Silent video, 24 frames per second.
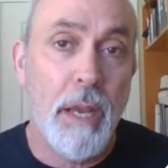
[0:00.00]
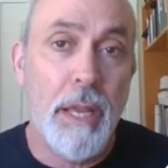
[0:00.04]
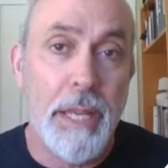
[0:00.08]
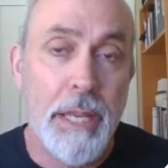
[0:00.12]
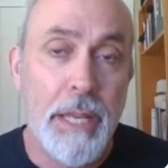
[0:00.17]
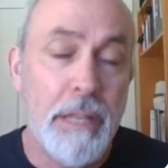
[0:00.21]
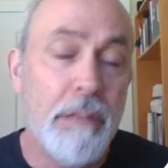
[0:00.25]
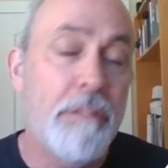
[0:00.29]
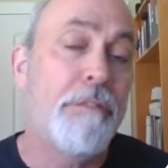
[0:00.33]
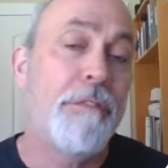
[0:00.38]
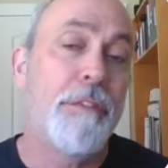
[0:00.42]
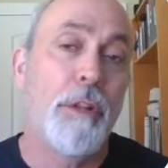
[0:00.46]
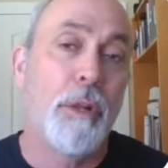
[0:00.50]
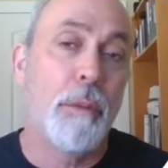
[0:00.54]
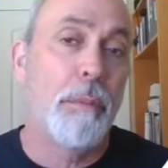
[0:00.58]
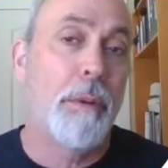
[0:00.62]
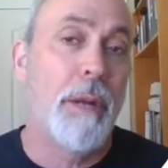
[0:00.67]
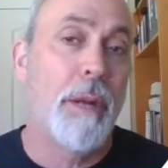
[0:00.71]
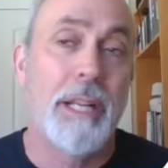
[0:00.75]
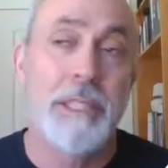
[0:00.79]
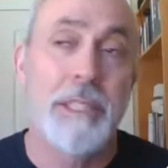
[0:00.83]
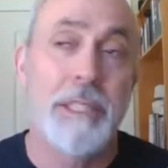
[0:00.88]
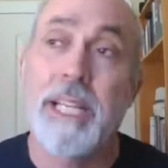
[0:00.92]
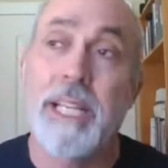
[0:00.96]
infill
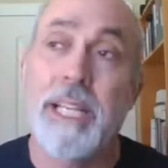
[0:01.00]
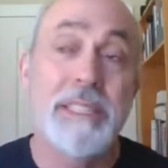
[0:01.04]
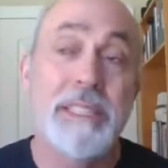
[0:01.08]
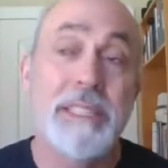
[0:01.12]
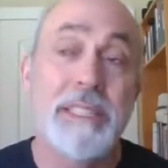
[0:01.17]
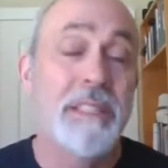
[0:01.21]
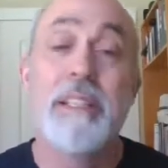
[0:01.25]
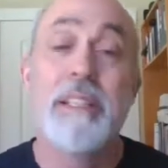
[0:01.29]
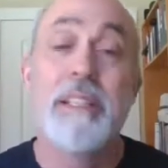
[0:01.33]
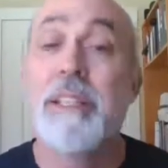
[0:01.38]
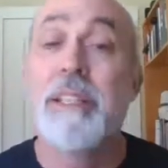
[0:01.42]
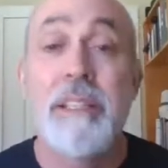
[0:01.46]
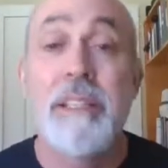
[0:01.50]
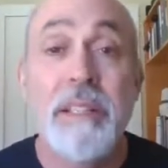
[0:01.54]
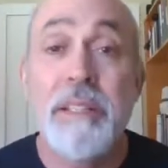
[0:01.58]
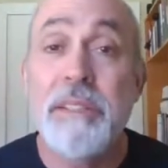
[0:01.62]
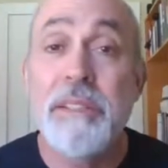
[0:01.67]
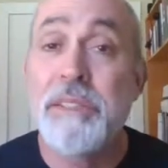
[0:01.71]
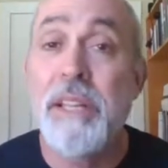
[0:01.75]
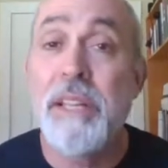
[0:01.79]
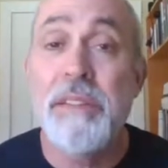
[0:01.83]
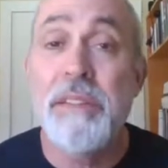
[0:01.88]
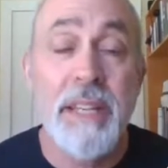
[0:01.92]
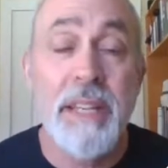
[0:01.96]
projects,
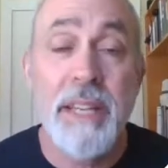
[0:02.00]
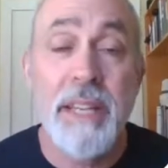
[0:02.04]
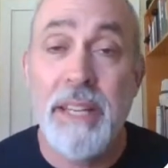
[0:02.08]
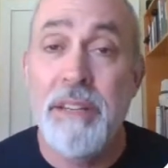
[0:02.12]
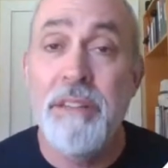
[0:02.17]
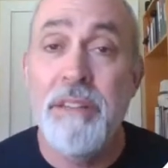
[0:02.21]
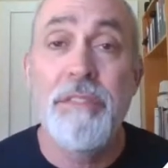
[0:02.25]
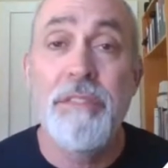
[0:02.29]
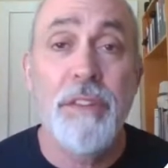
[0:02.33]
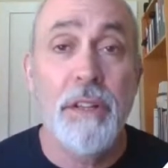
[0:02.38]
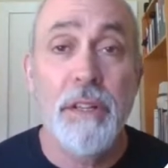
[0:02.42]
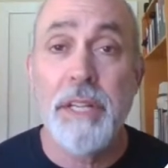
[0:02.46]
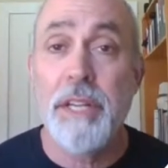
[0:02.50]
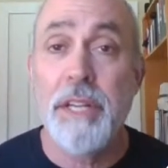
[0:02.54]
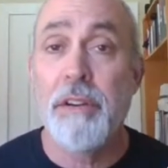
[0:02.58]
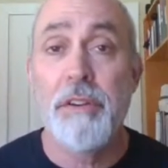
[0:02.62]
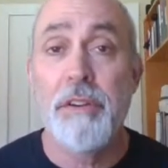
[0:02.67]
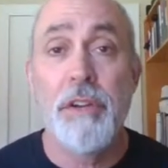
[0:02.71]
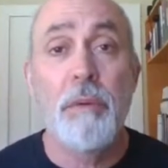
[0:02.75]
there's nothing to infill here.